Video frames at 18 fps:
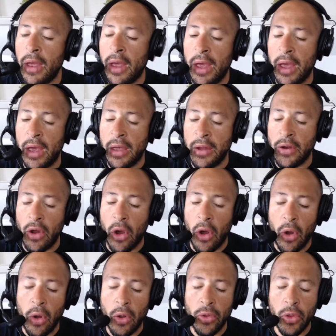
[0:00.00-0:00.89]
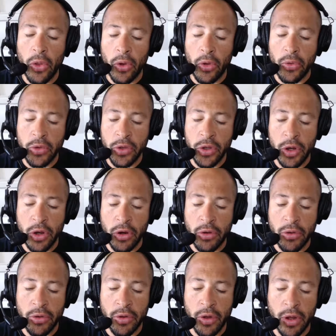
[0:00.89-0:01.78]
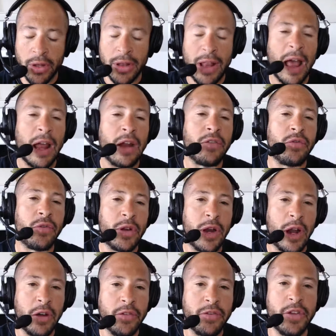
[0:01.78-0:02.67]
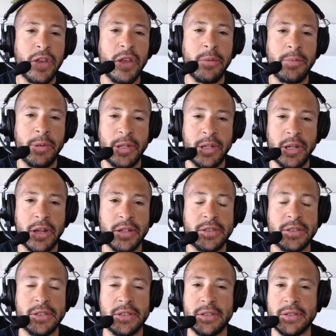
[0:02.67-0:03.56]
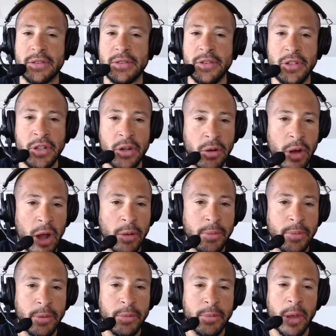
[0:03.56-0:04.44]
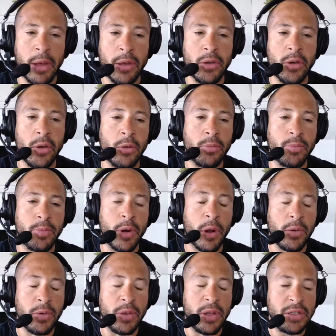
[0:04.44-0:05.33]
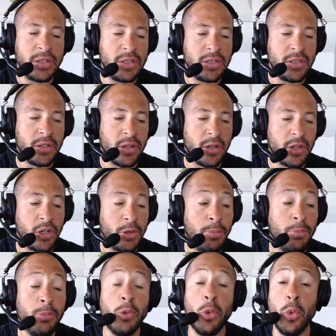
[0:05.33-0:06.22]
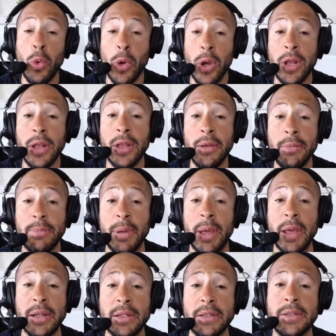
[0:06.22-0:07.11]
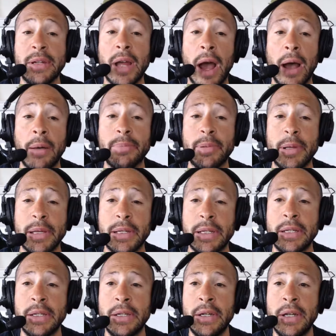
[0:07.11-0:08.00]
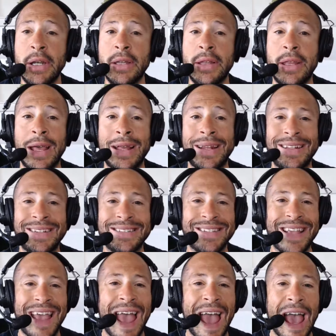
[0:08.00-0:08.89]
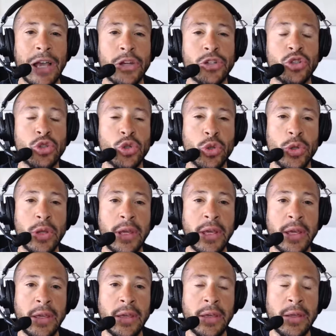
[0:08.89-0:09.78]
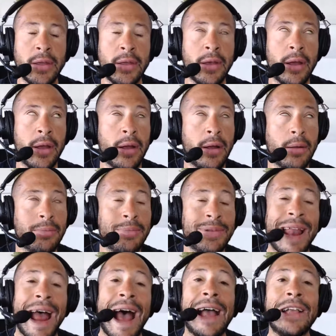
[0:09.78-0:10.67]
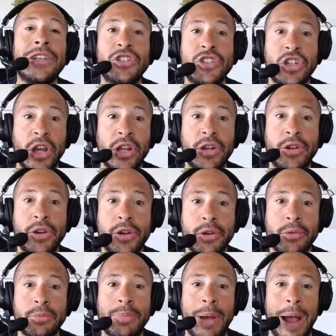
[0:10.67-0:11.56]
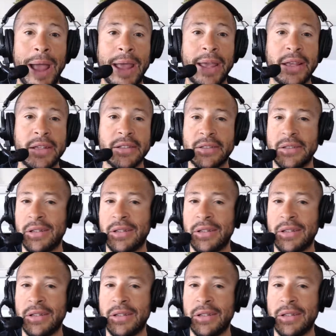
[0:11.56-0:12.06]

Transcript: And although, a lot of what Alpha Hippie does is, helping men go pro, this is a really big topic that is actually non-gender bias.